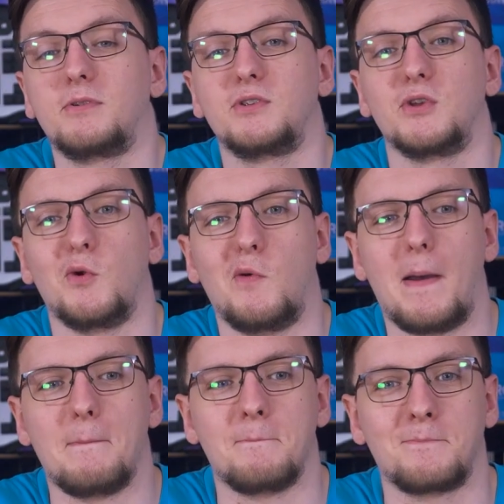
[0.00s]
So
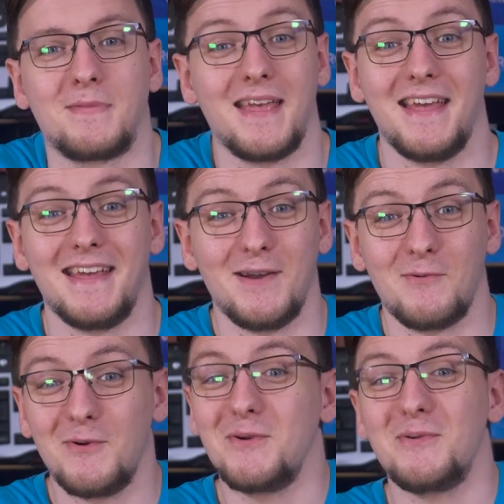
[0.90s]
um,
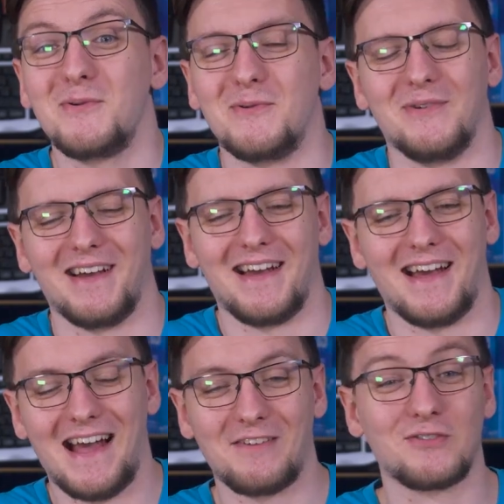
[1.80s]
Woo! Uh,
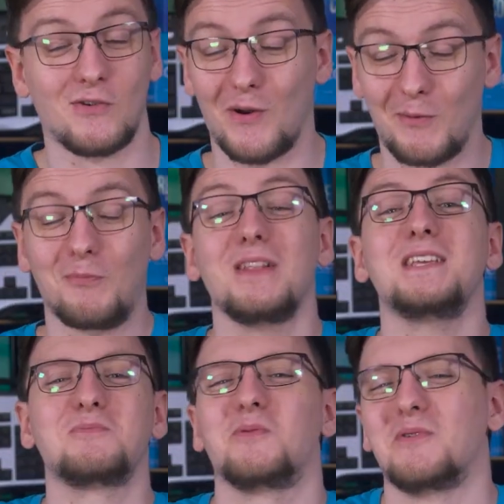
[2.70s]
after a
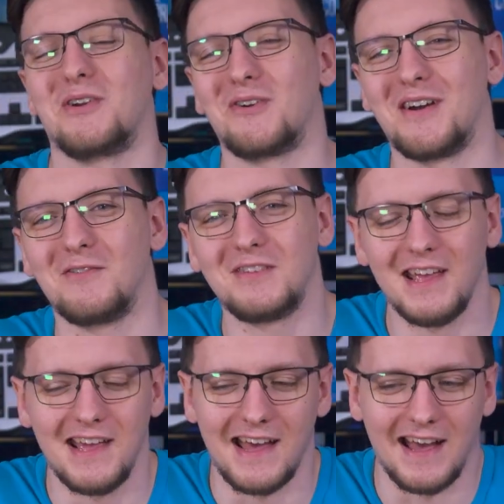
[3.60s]
replacement one arrived,
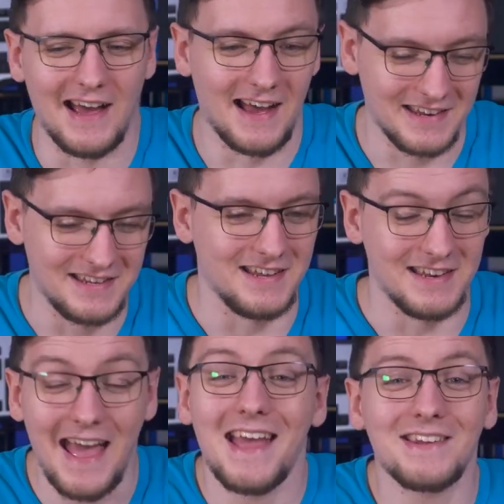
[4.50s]
uh, I
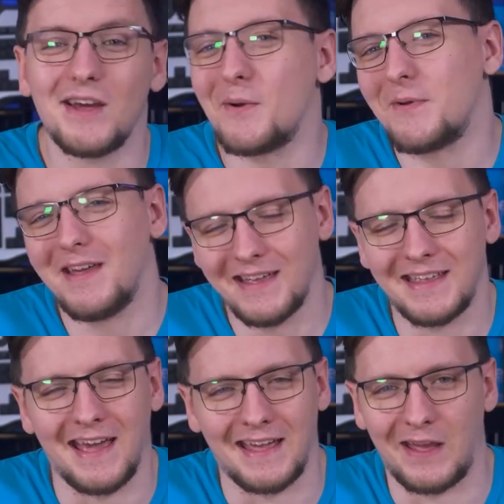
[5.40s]
did end up
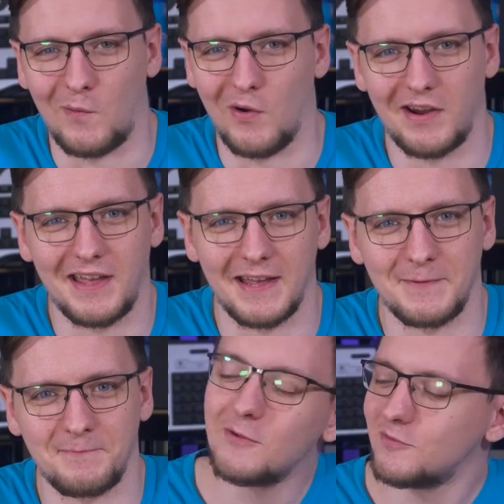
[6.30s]
getting it
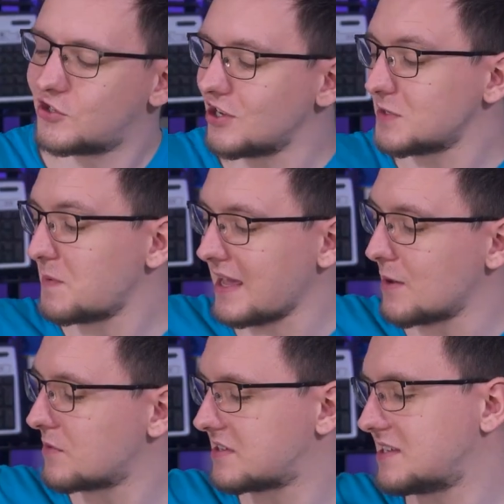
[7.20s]
working. Now, just being
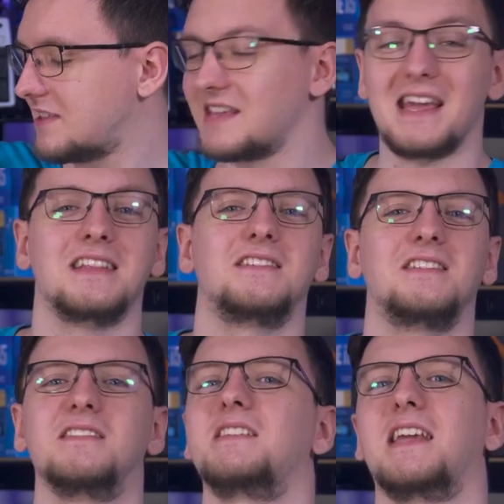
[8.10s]
able to see the
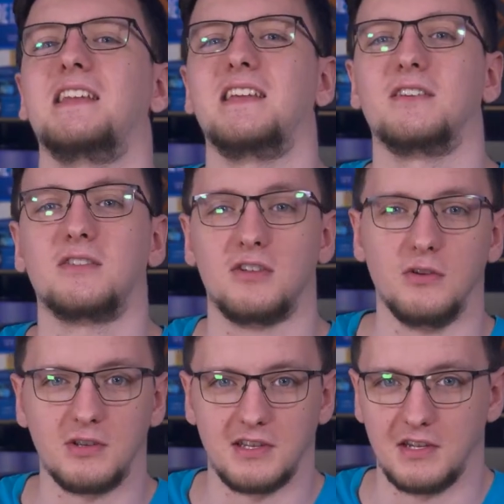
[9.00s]
instantaneous
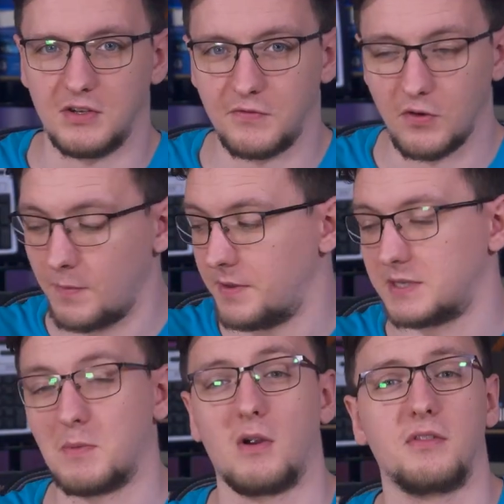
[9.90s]
usage from the
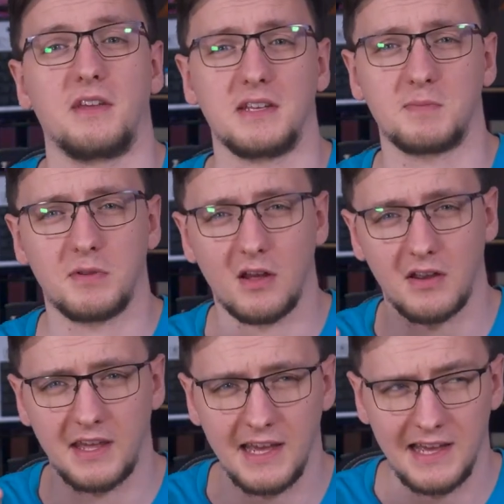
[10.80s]
SmartThings
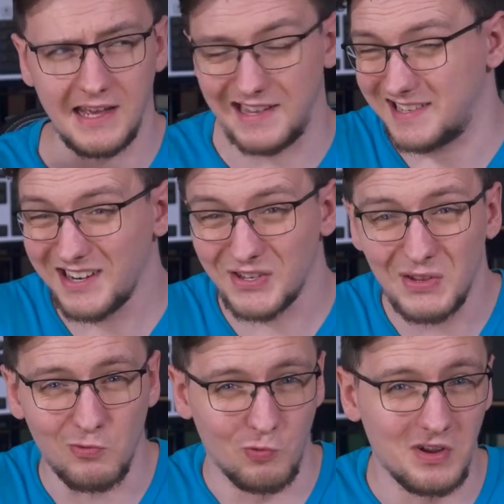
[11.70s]
plug is
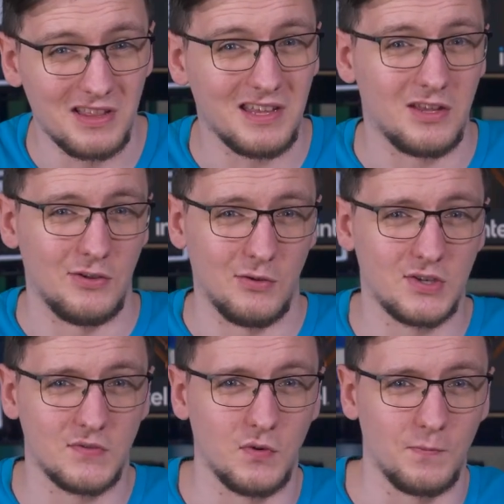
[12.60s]
actually really
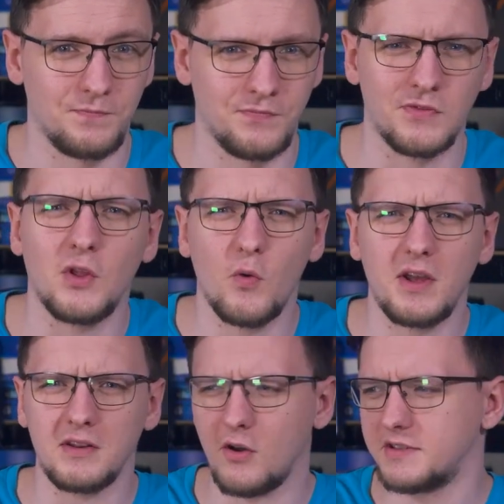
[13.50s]
useful.
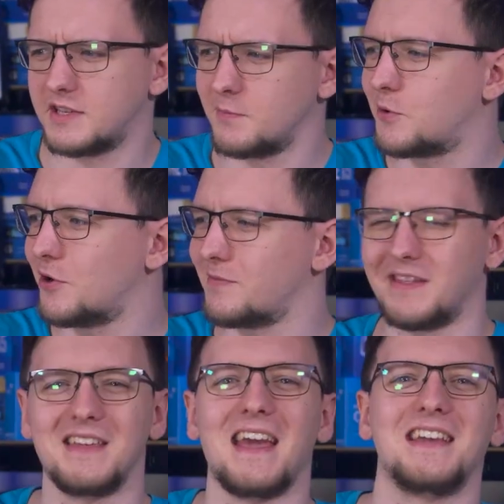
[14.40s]
Knowing not to put
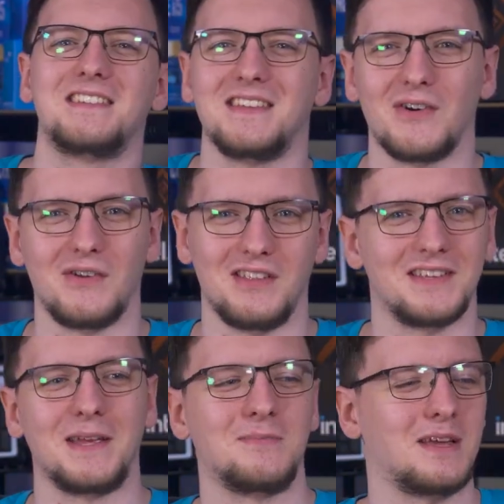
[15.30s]
the AC on at
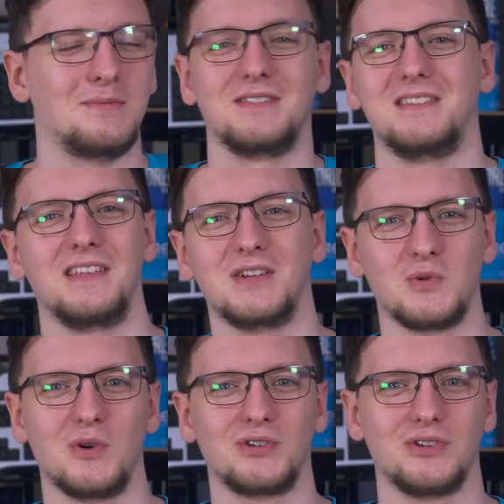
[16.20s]
the same time as the
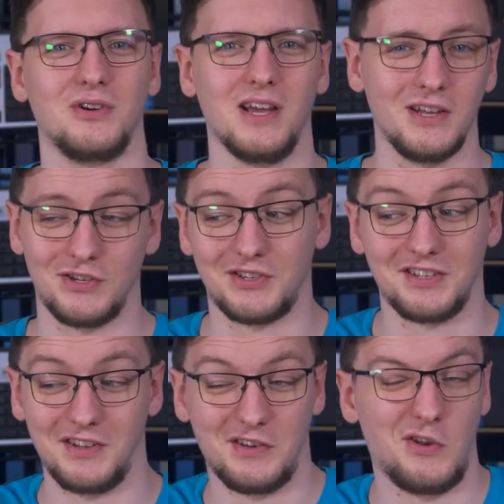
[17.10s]
dishwasher,
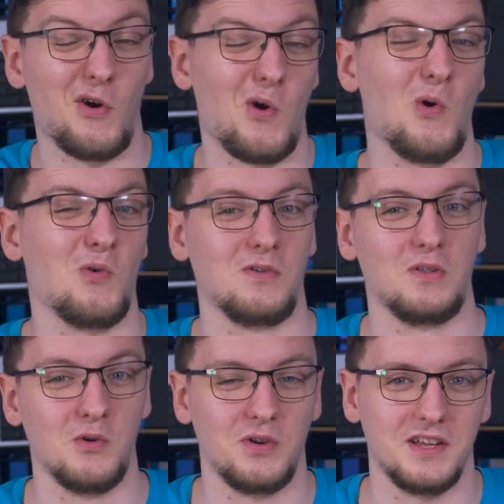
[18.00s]
just to not
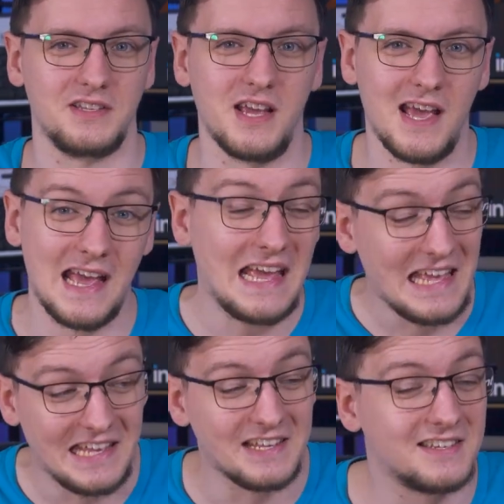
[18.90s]
overload it,
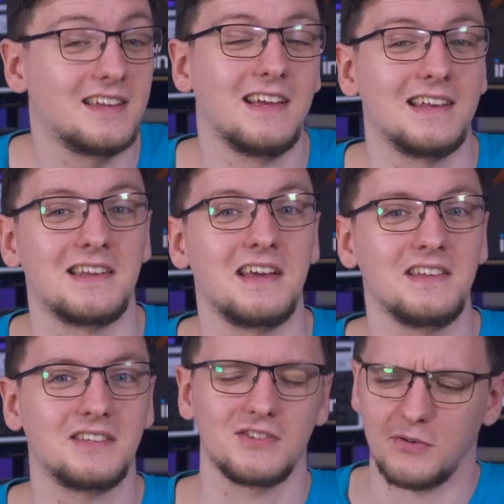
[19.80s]
is
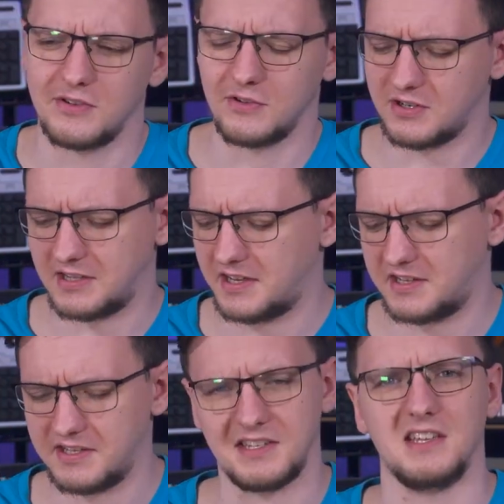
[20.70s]
nice. It's also just
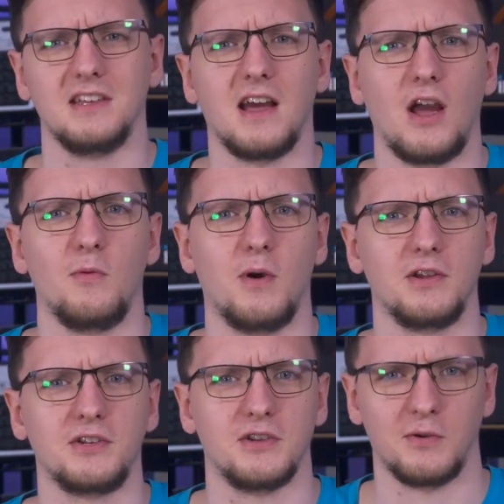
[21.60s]
nice to see how
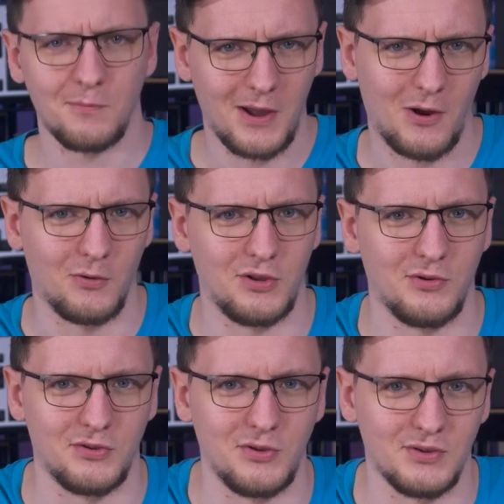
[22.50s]
much, you know, power
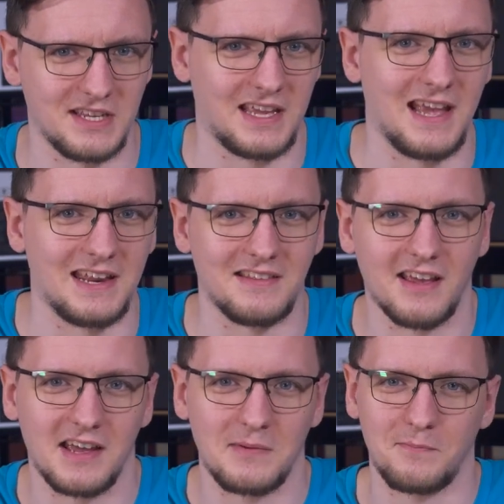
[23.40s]
you're using at any
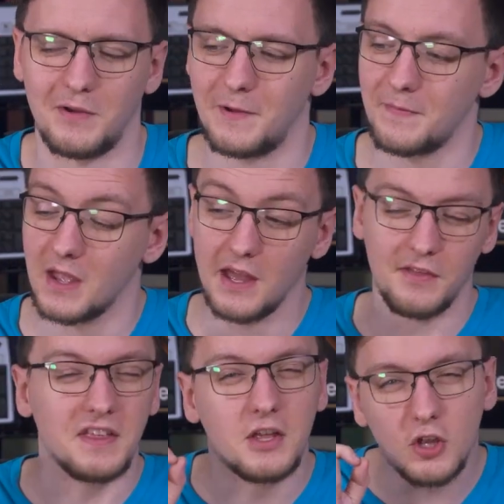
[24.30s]
time, but
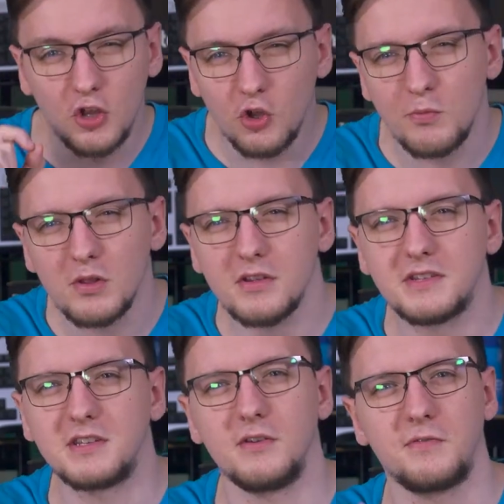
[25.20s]
the
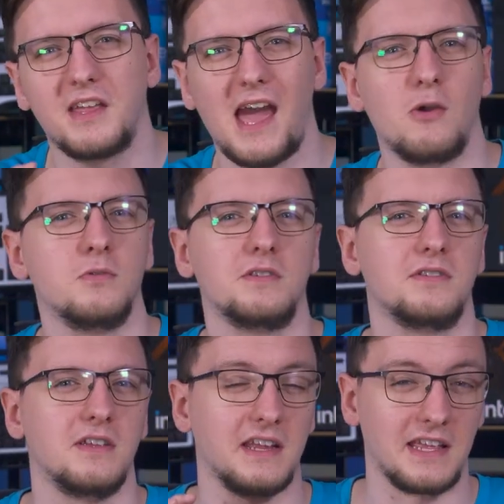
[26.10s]
cumulative count
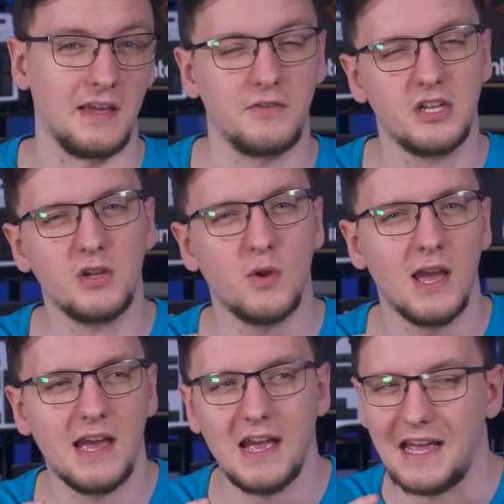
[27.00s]
that it gives you
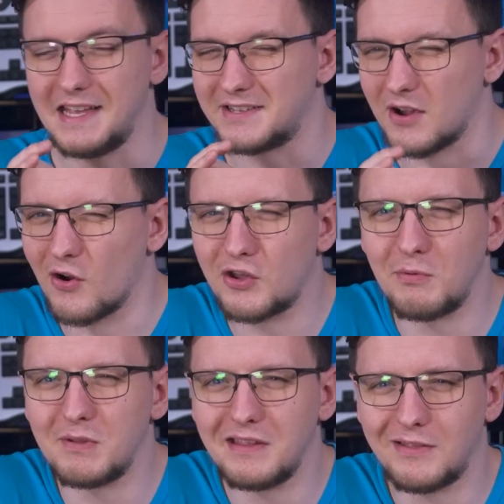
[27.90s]
is
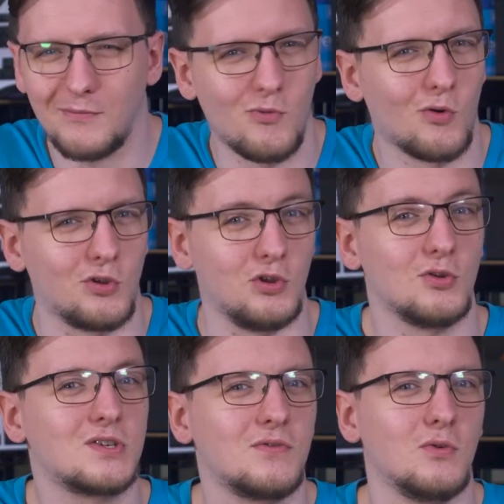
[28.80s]
arguably the more
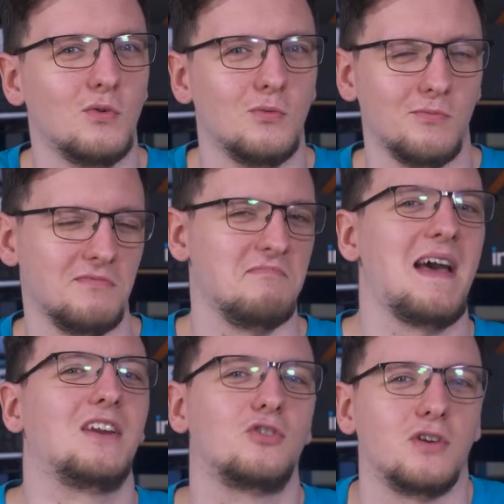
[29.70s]
useful
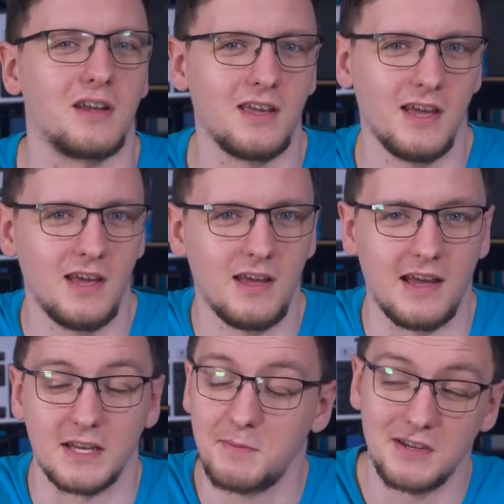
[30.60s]
metric,
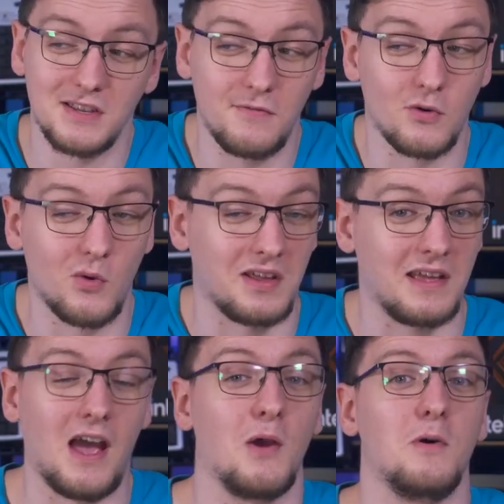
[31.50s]
especially for knowing
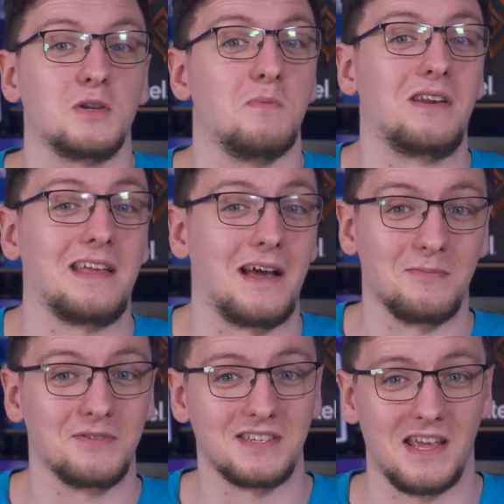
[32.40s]
how much money
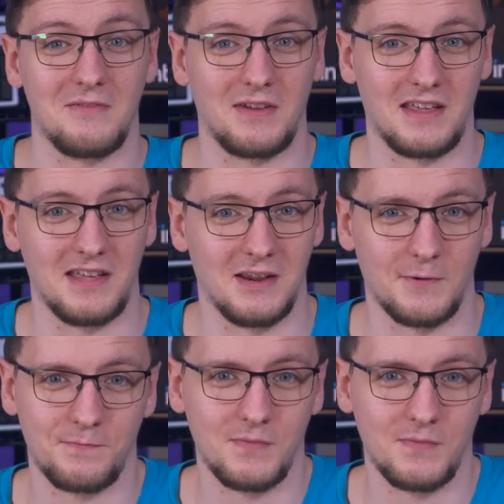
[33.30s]
I'm saving here.